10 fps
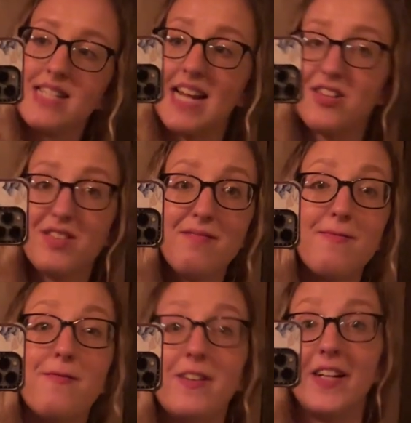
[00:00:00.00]
It's actually
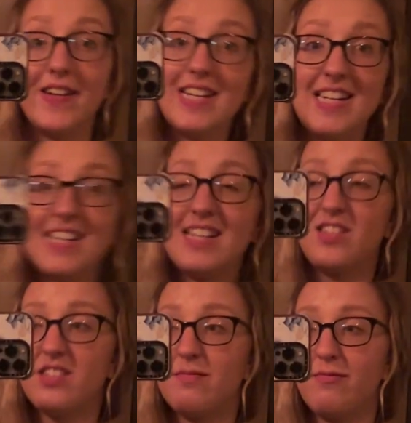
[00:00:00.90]
very good.
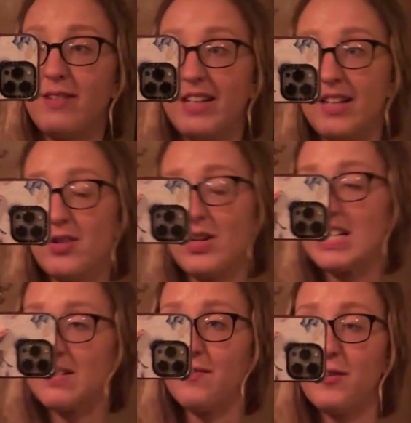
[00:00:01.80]
There's some really good drinks and